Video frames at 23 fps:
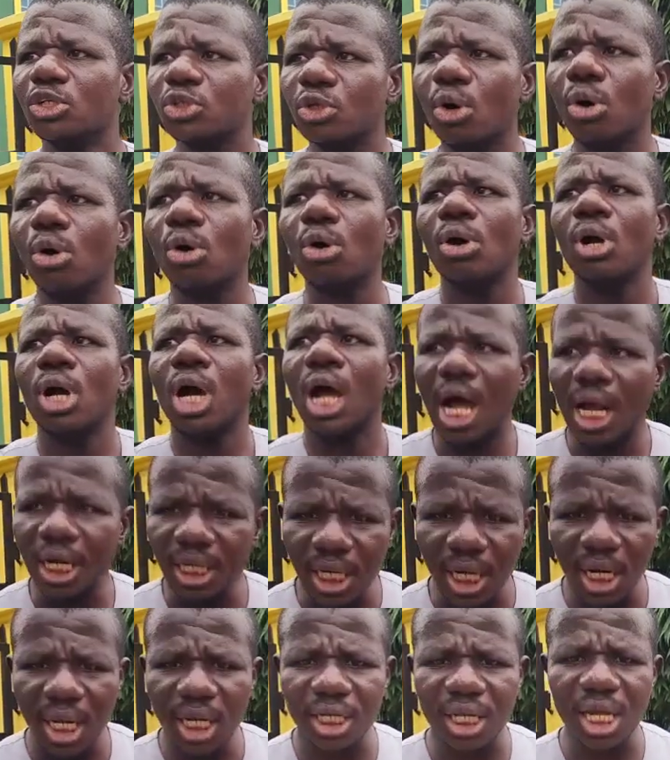So
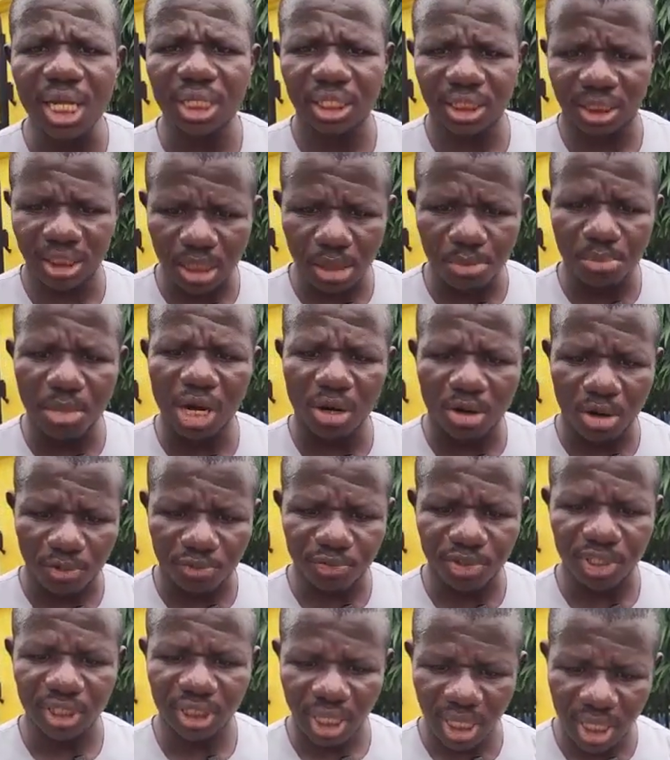Adeleke is a man
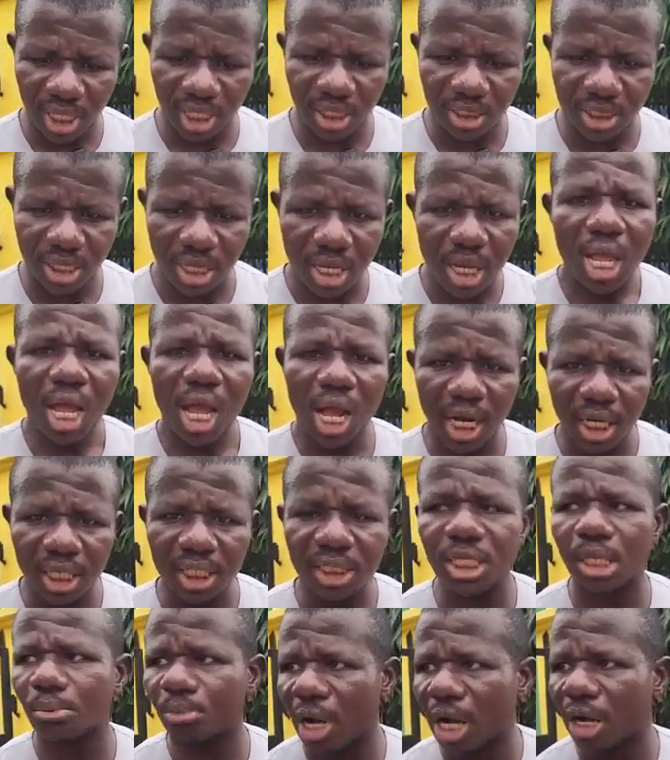of integrity and
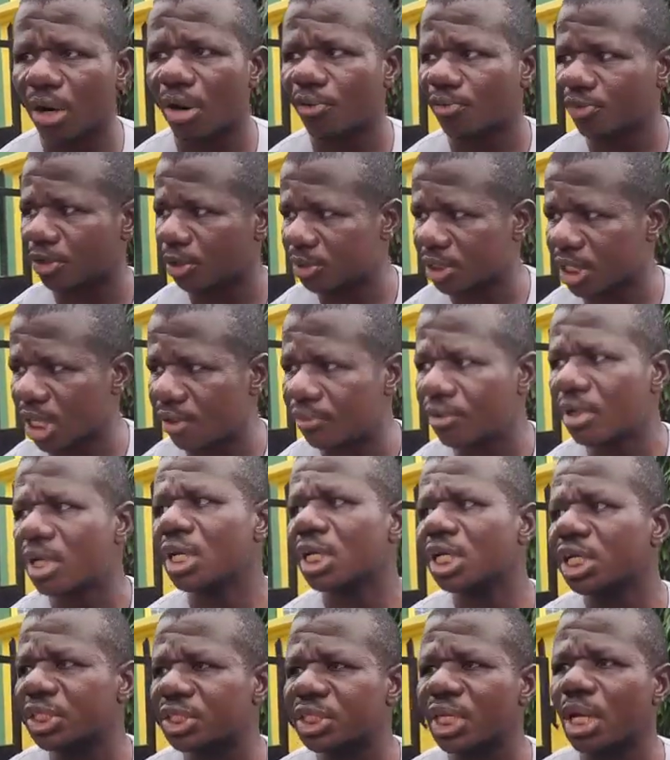is a man of himself.
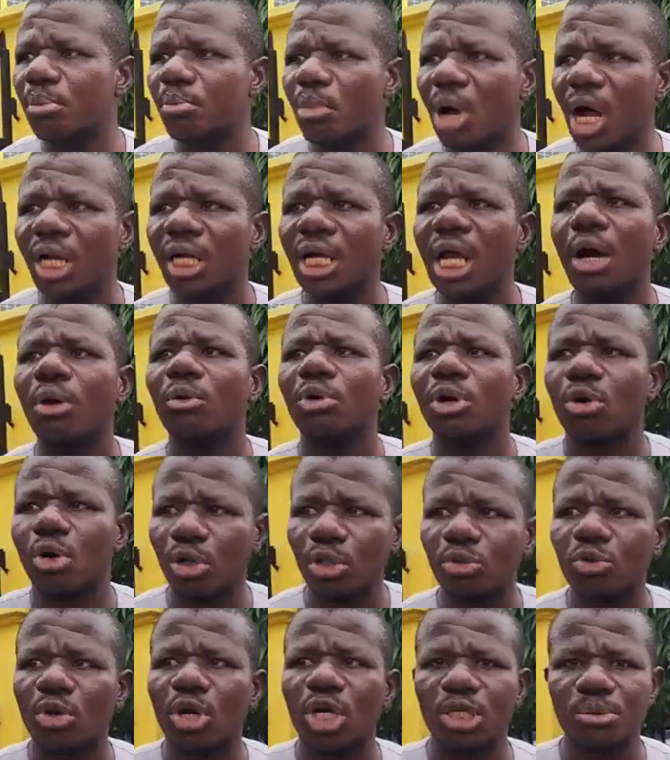He's a man that will
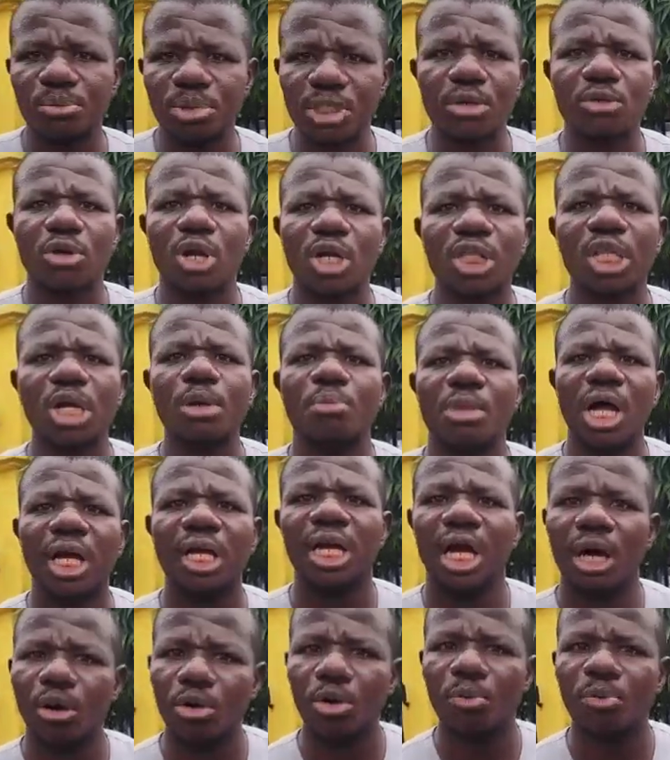control himself, not a man
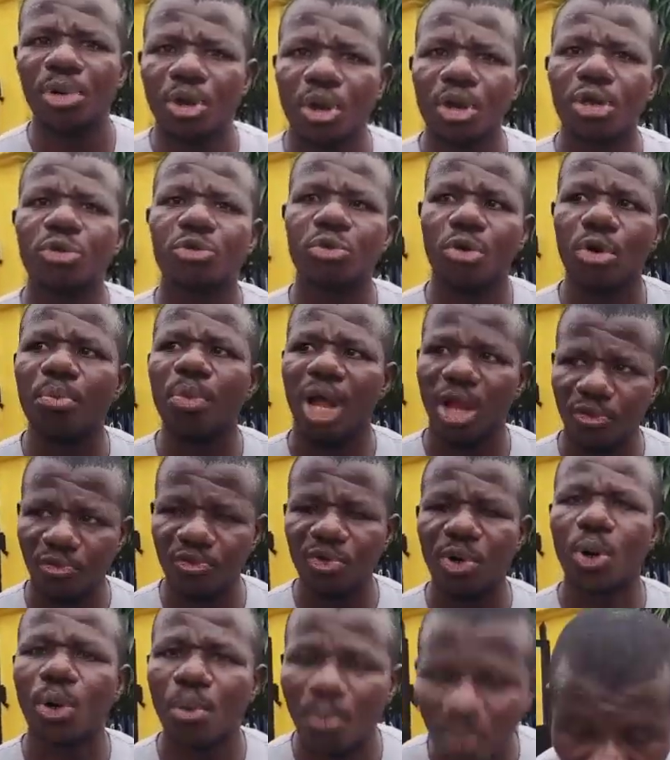that will be controlled by a
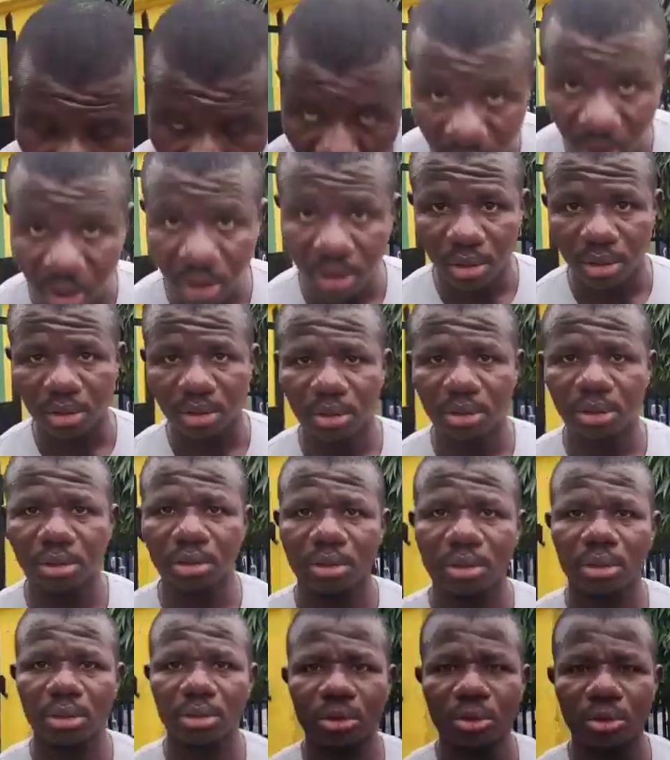fellow man.
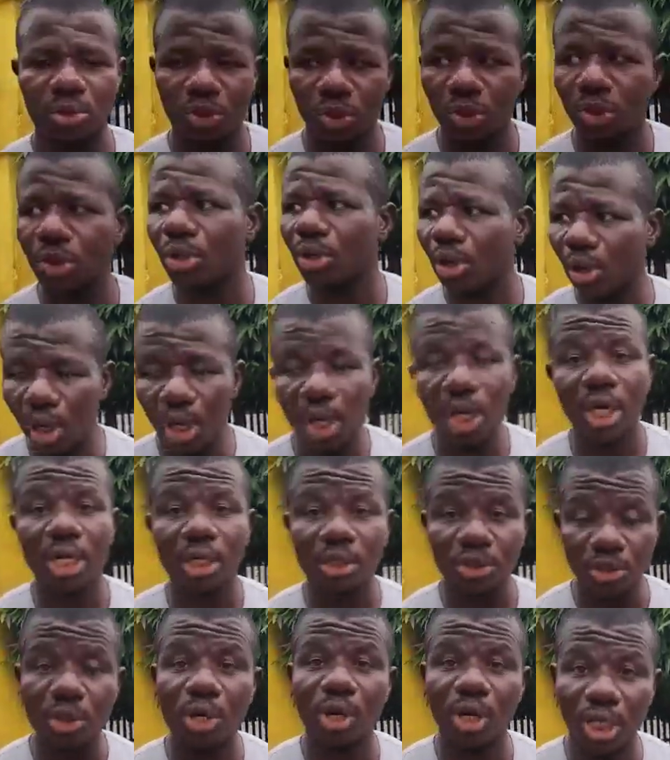Do you
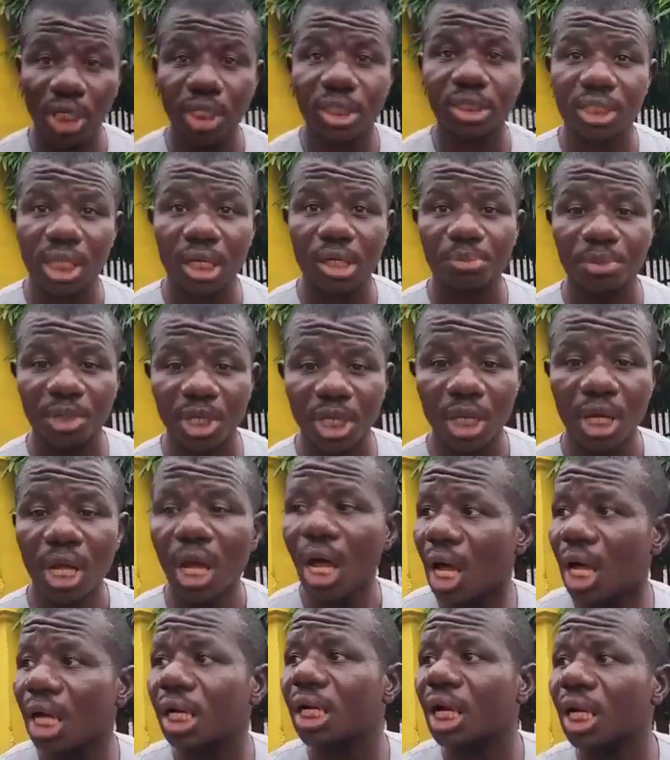understand me?
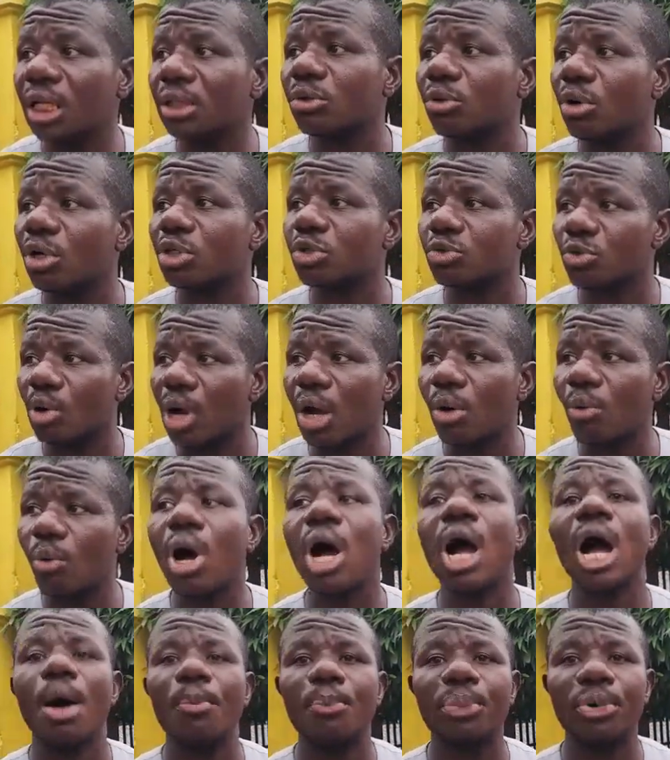And that was why
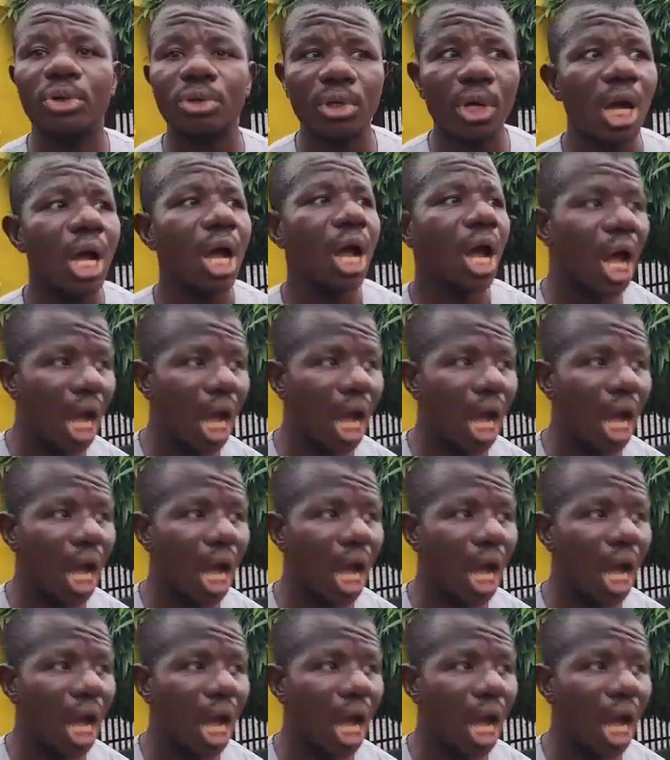what happened.